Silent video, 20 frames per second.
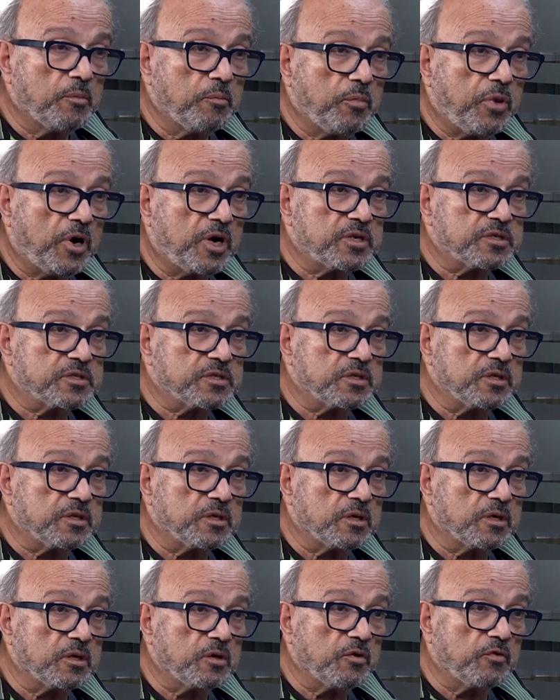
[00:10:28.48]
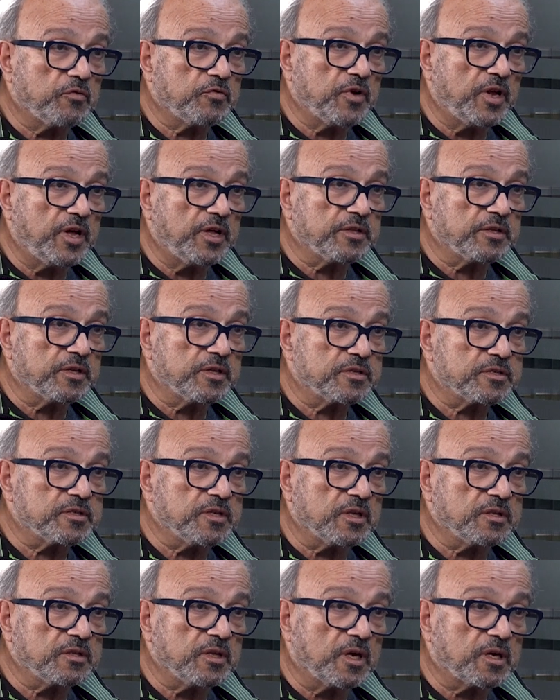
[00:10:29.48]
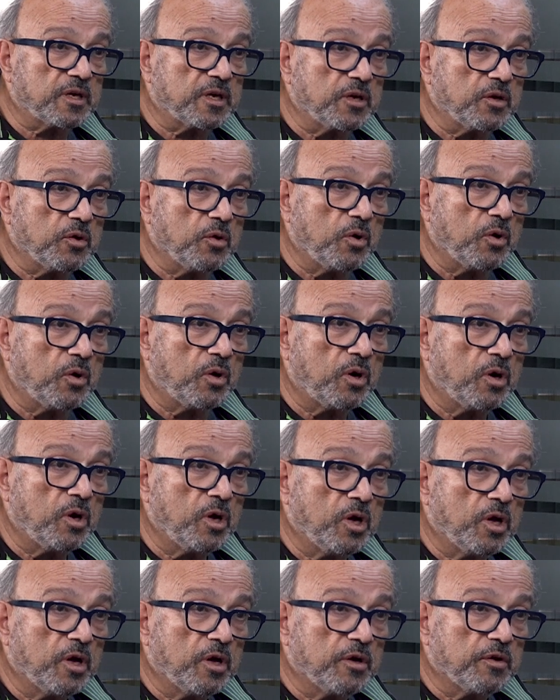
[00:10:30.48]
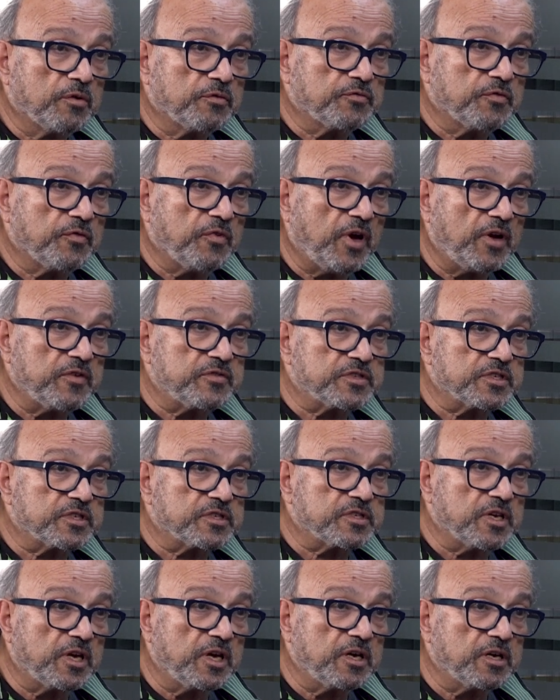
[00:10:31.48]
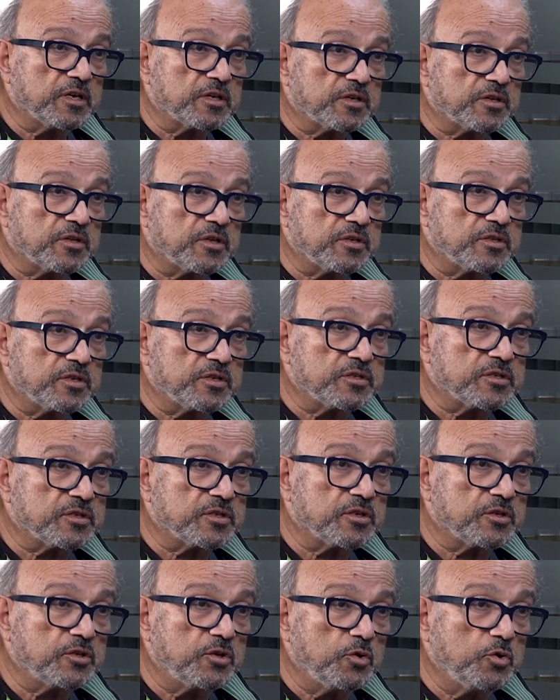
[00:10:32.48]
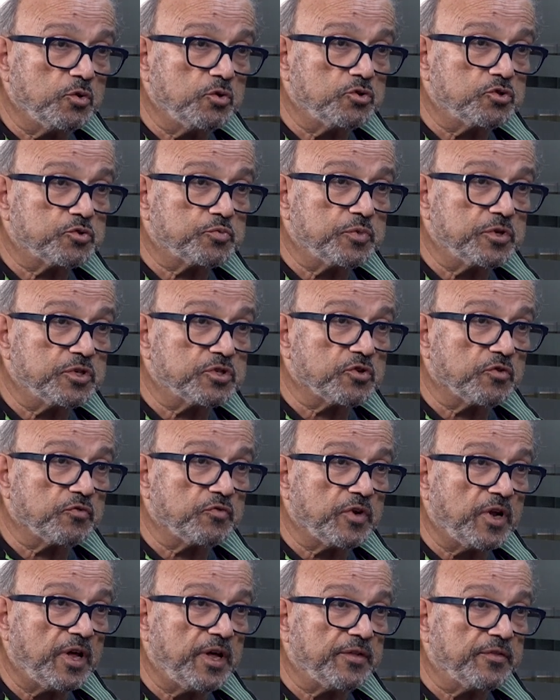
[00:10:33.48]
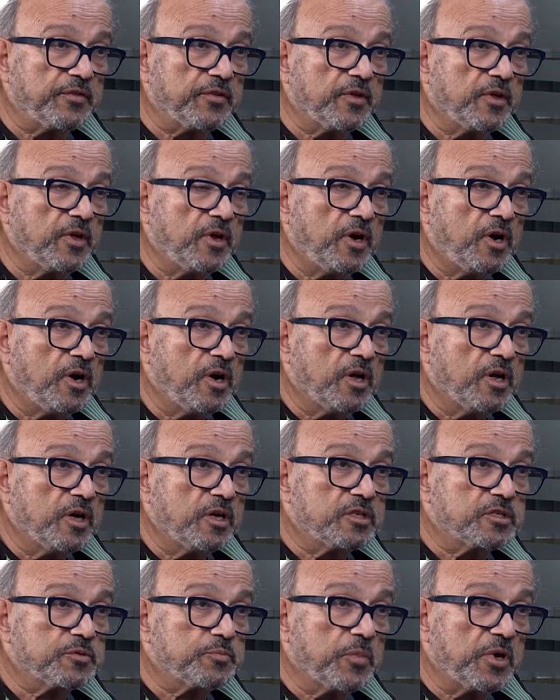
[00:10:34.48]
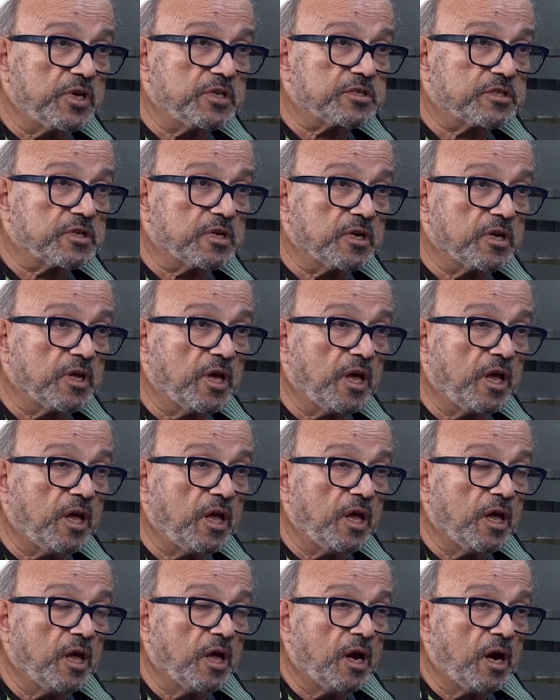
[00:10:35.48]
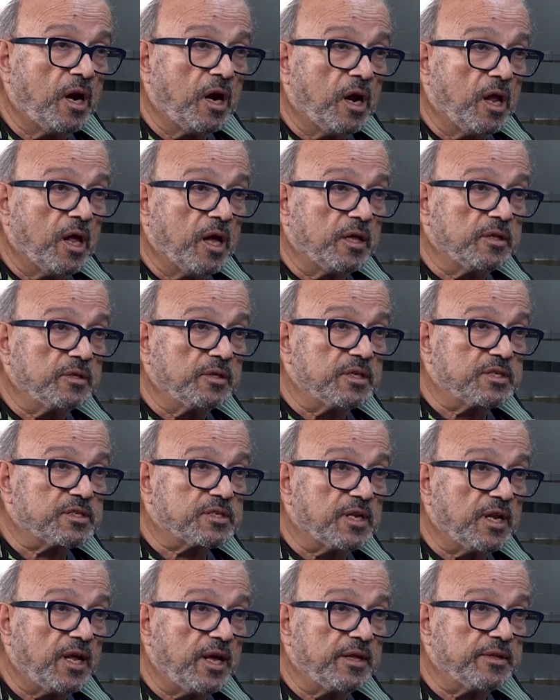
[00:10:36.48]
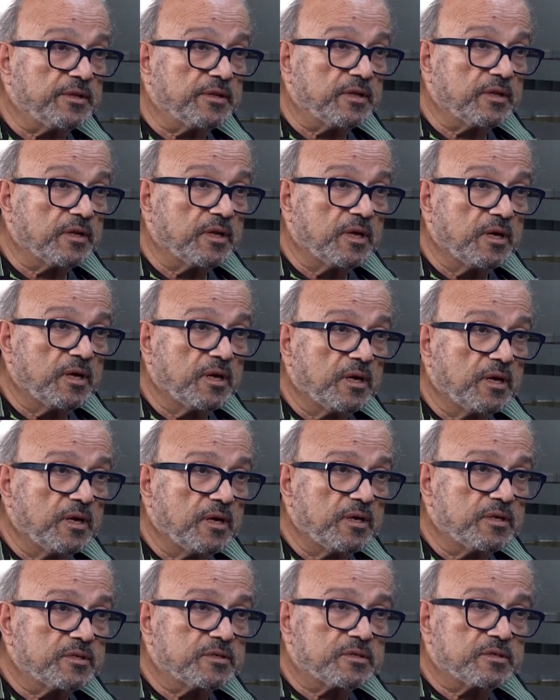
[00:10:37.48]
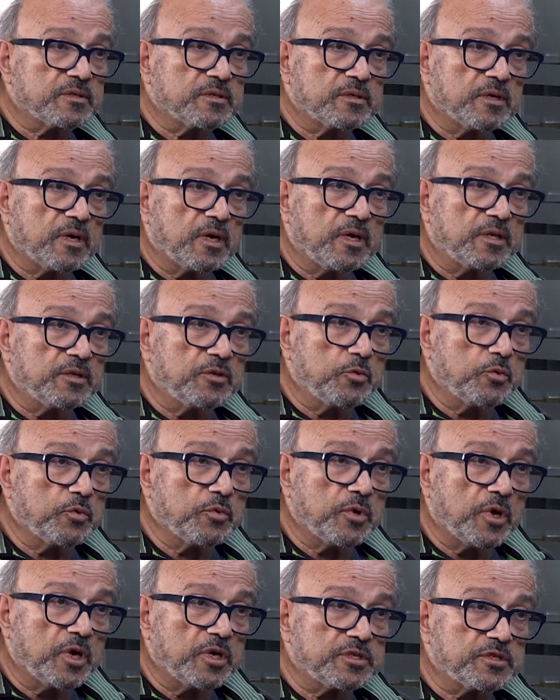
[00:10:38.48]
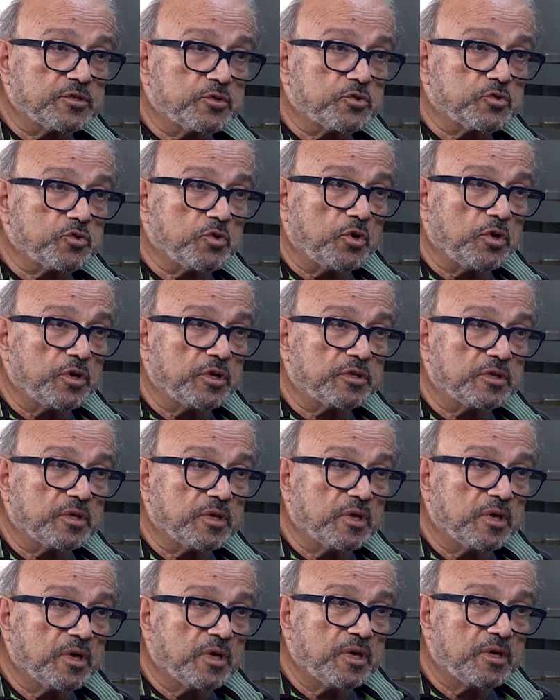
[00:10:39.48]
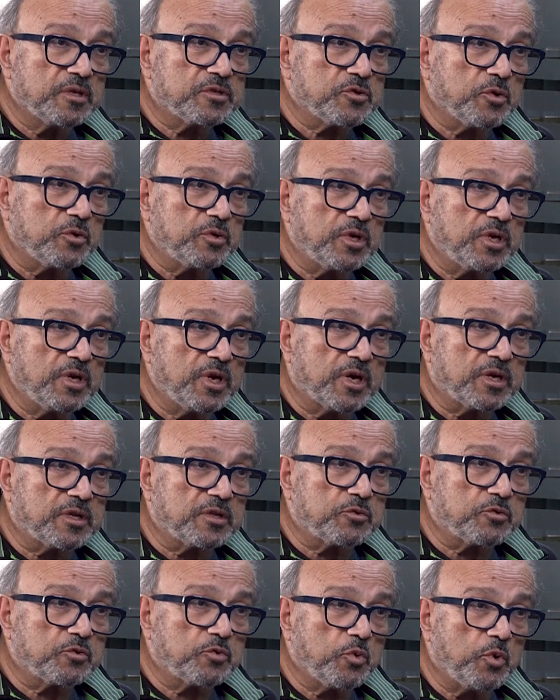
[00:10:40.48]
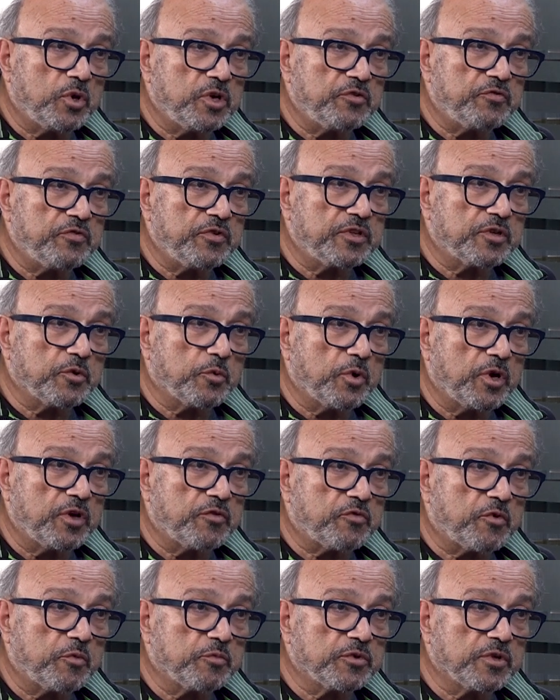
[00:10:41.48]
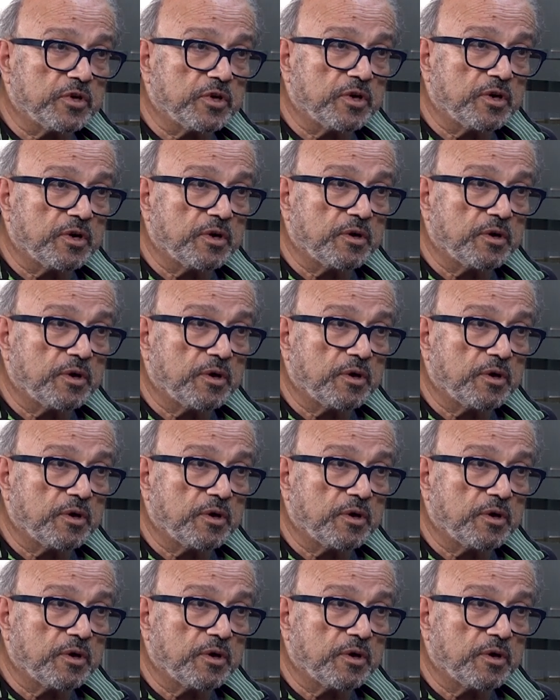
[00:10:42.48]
parcel of land. It's not like, 5-6 acres. This is a huge piece of land. It's basically, and this land is, as you saw it, it's only like 20 feet away from the